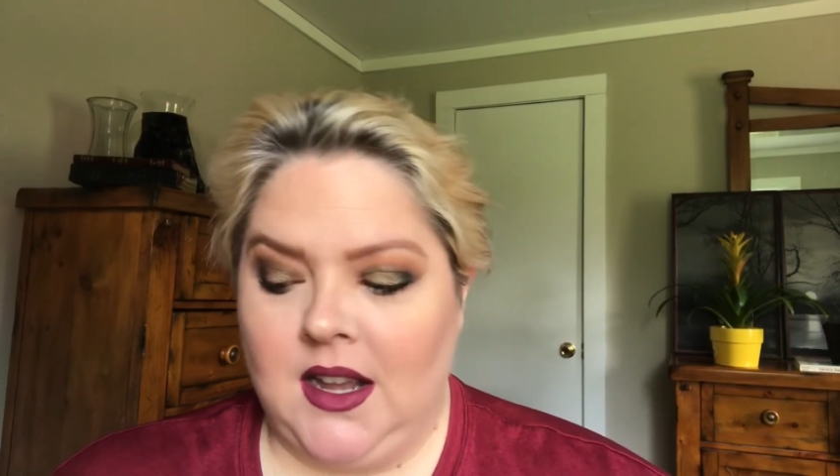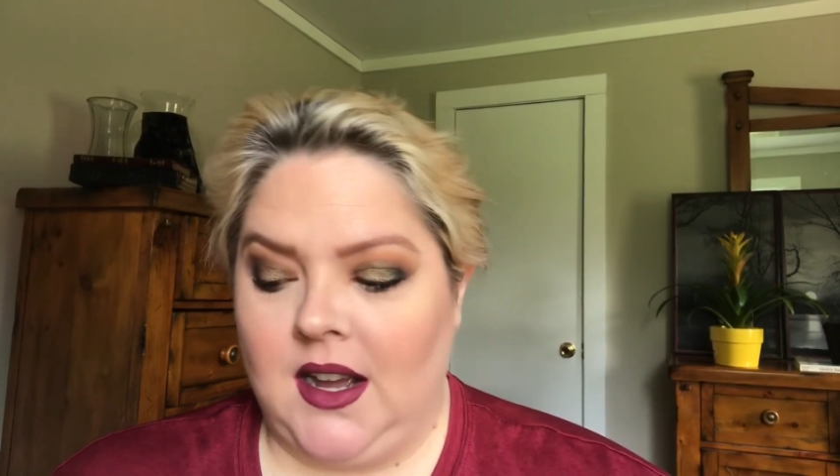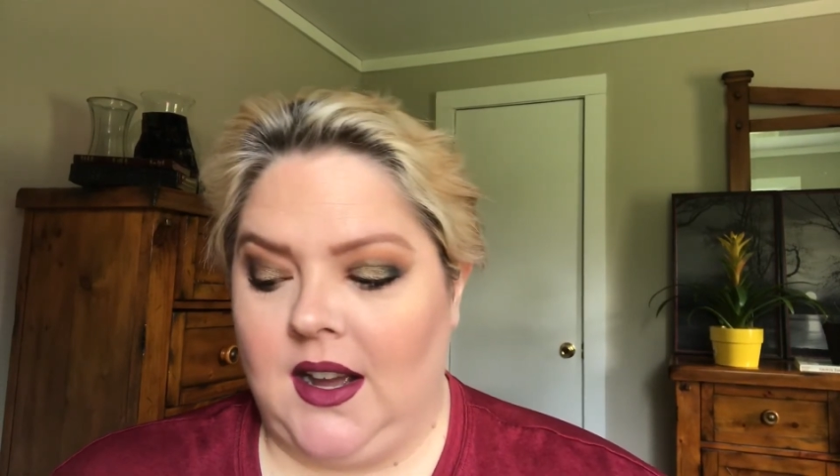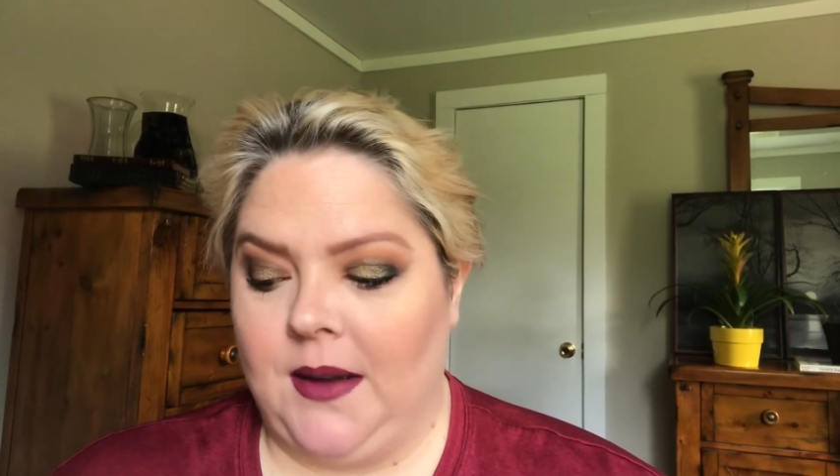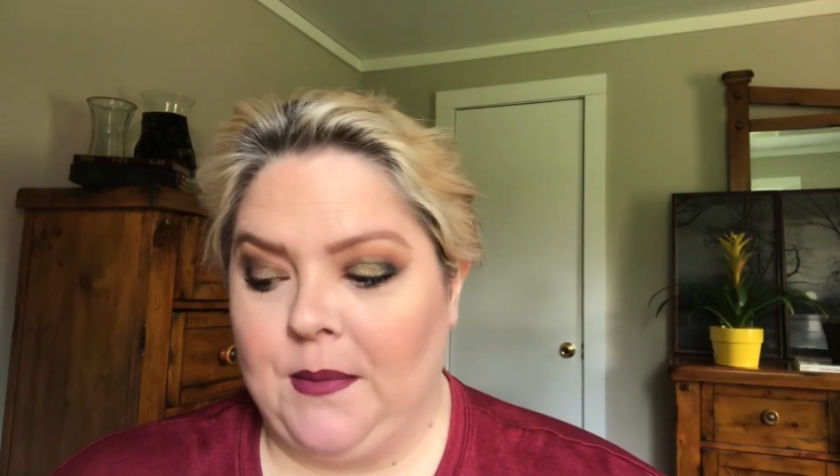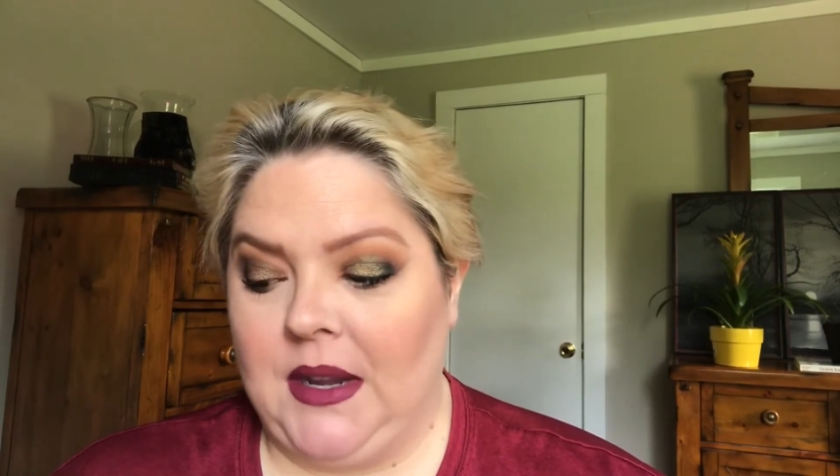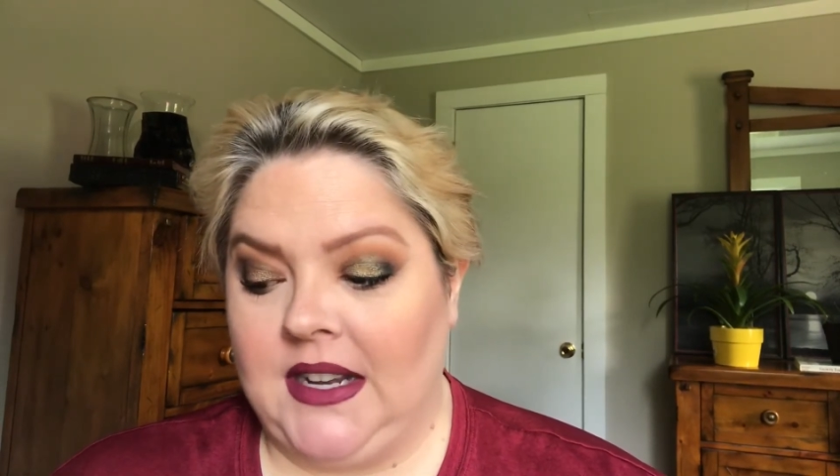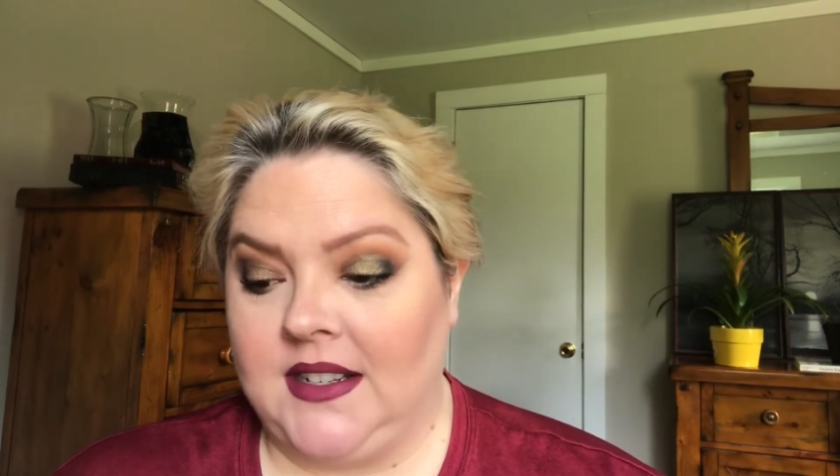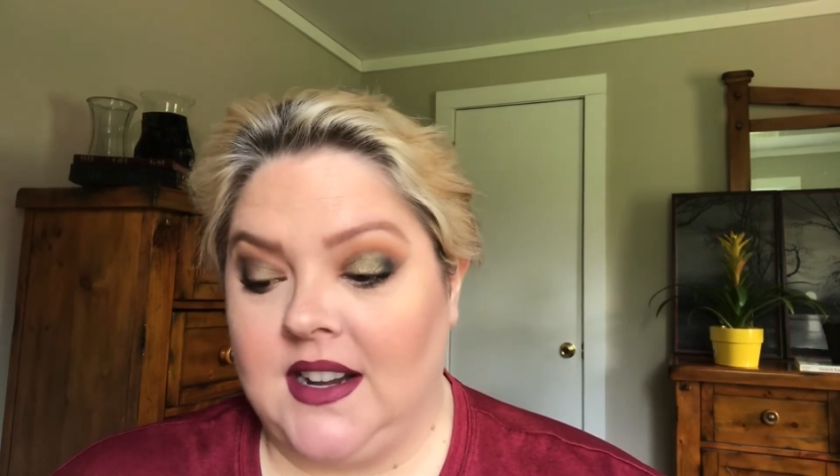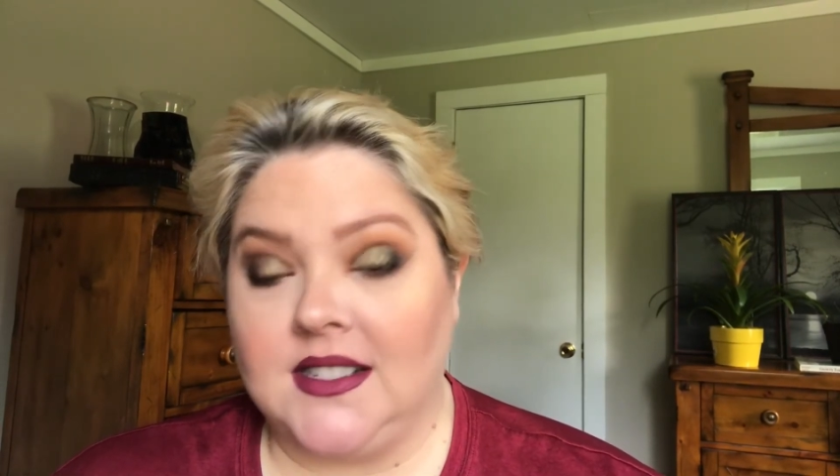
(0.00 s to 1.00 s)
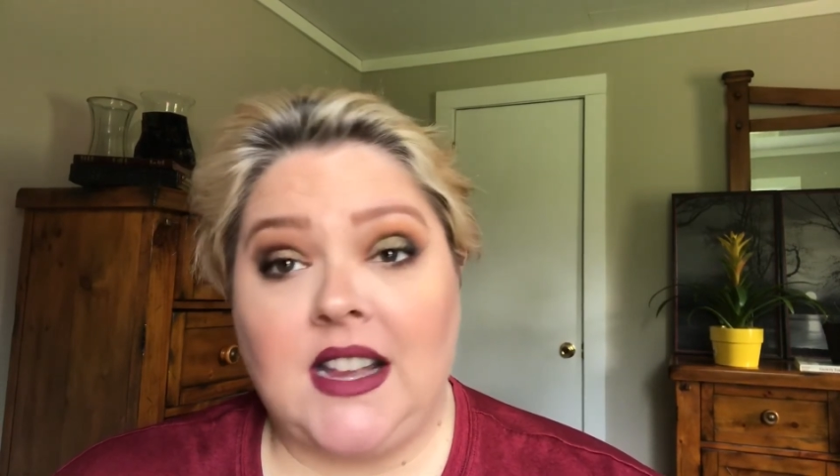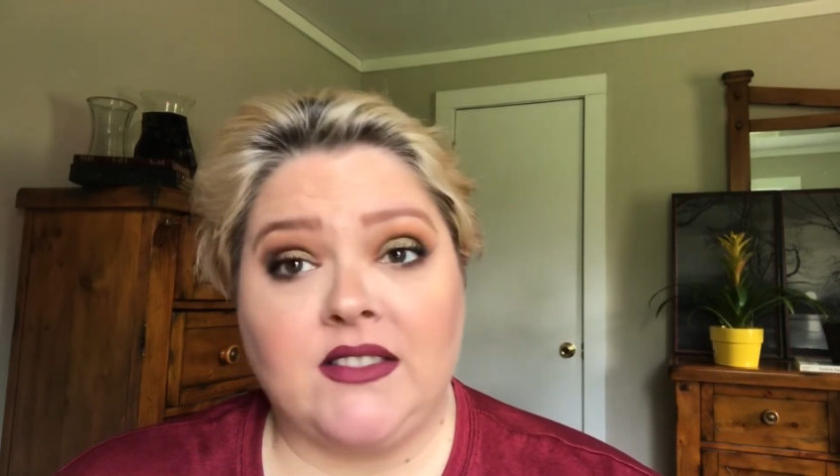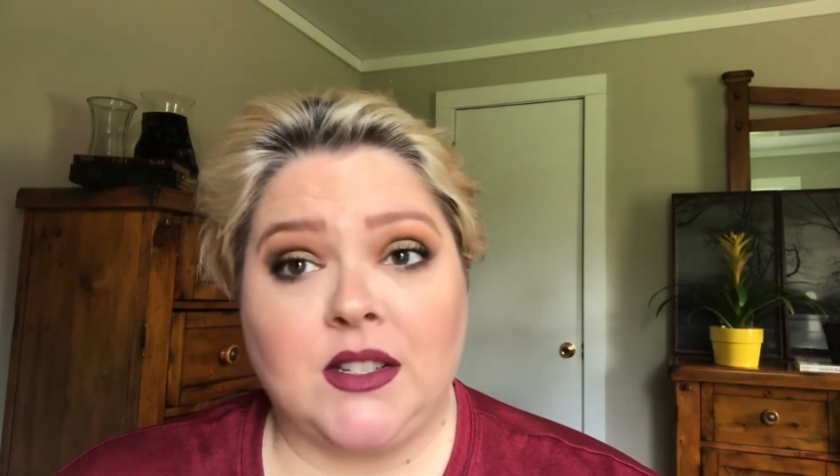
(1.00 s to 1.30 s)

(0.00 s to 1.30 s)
It does have